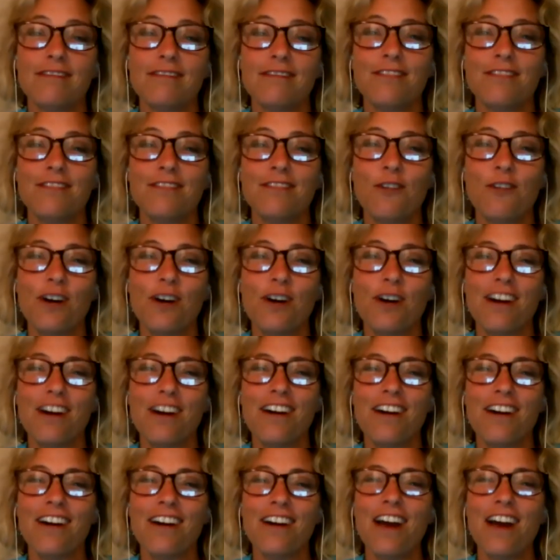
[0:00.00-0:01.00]

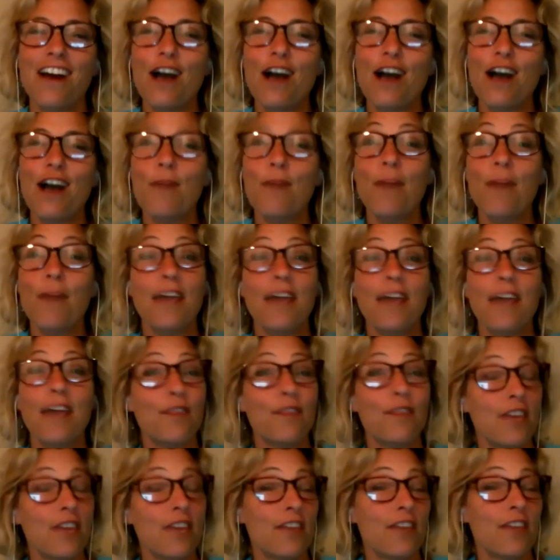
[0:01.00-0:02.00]
or might
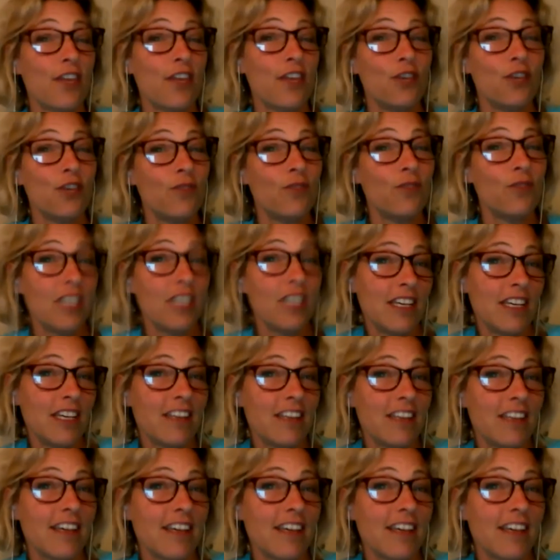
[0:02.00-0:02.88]
think that you need,